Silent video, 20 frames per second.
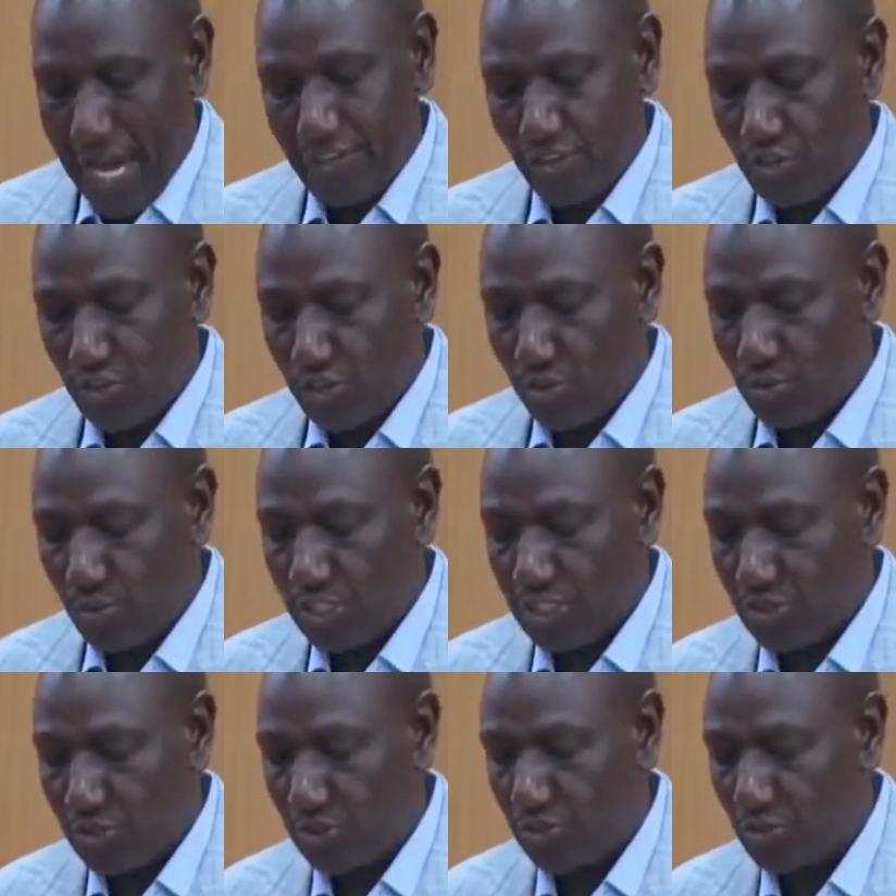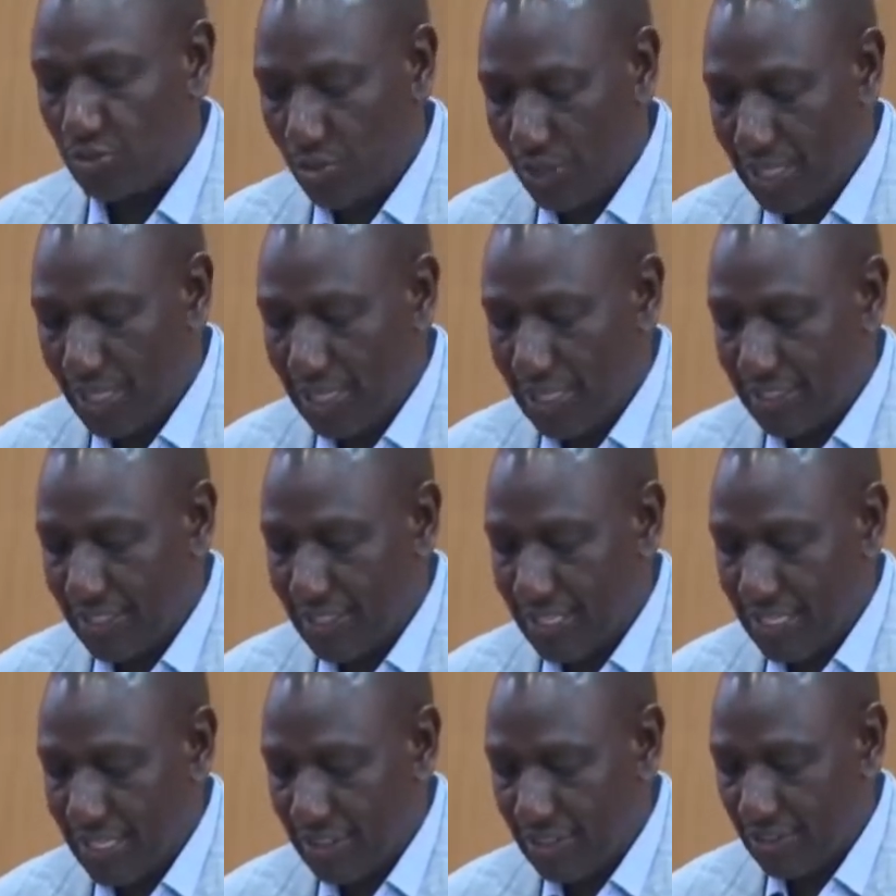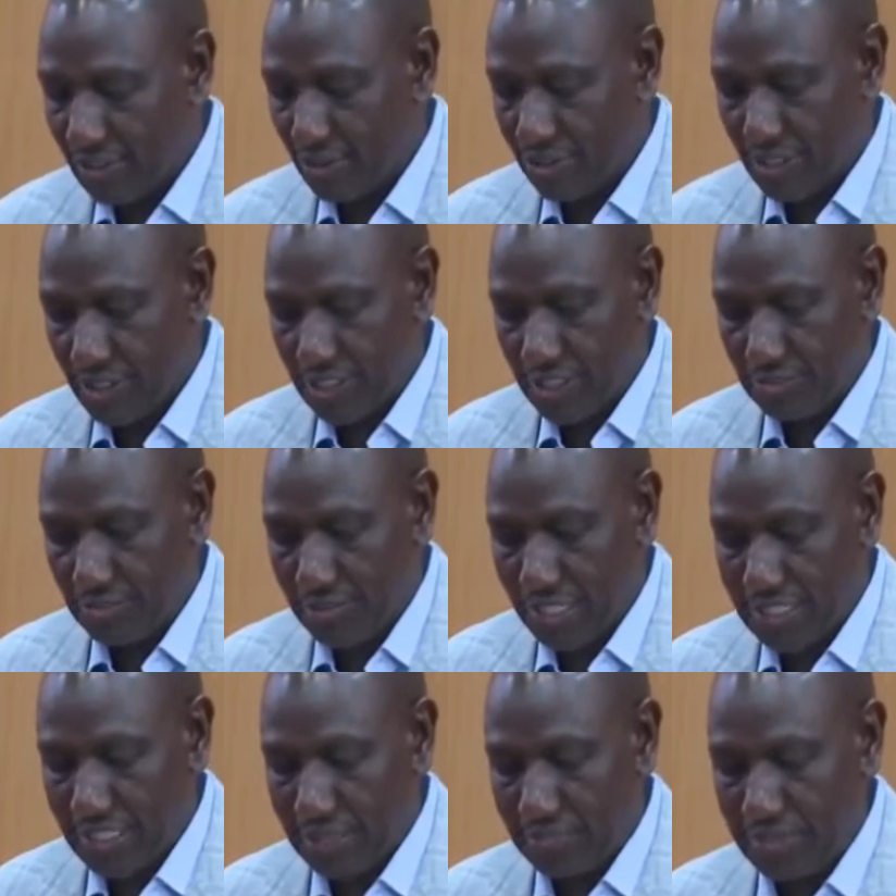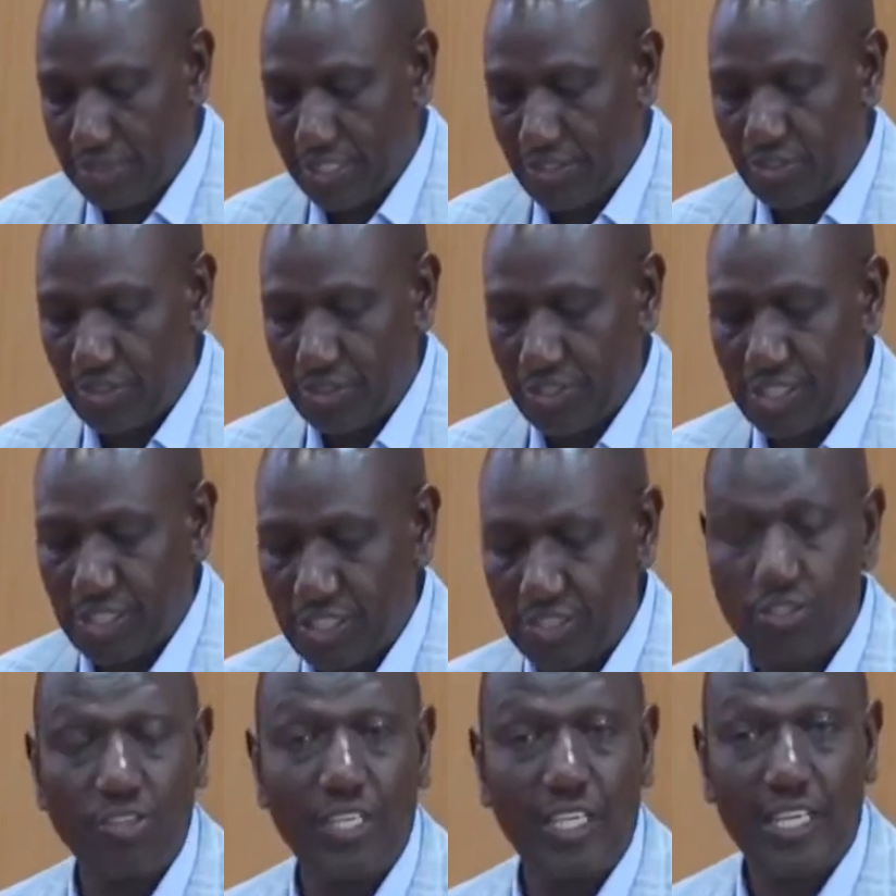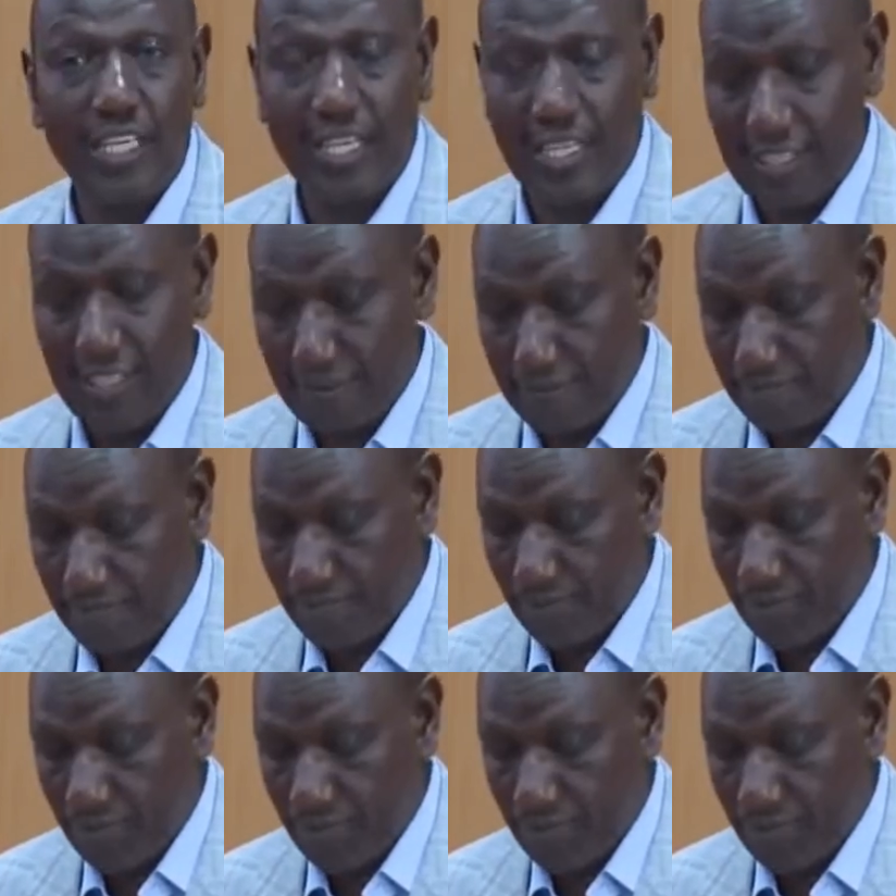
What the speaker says: I do not wish to dwell at length on this matter because historically,